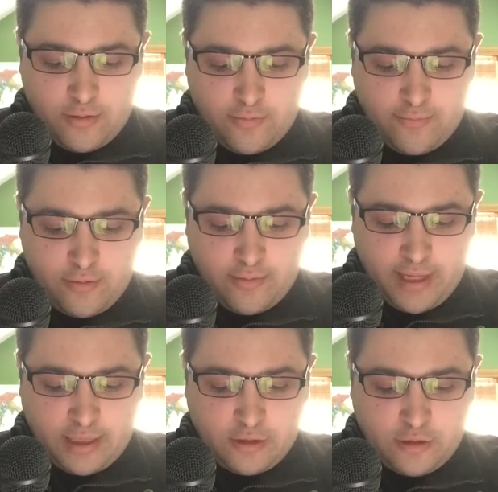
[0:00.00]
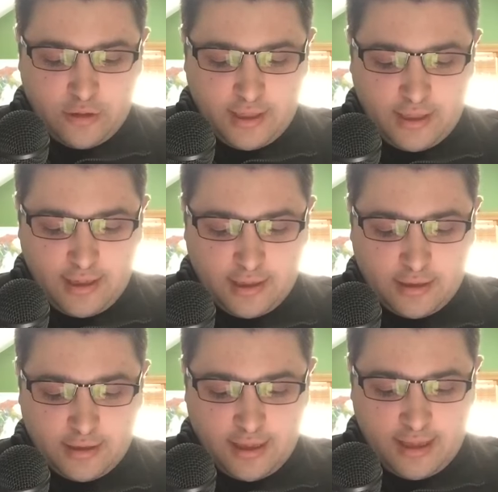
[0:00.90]
through a student
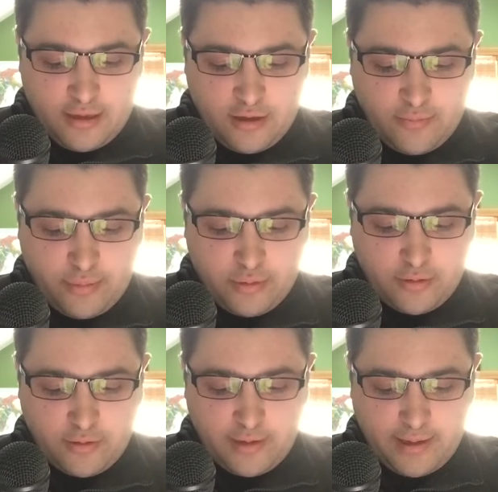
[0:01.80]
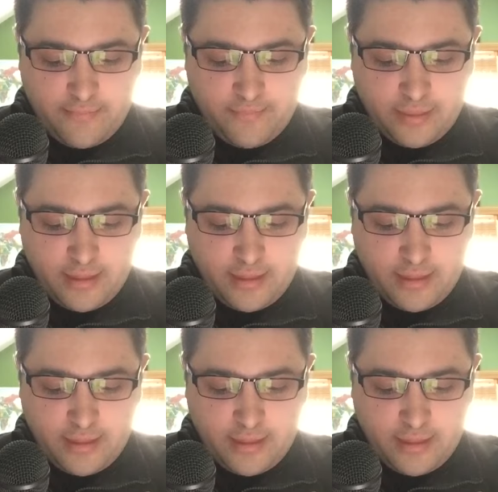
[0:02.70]
exchange program,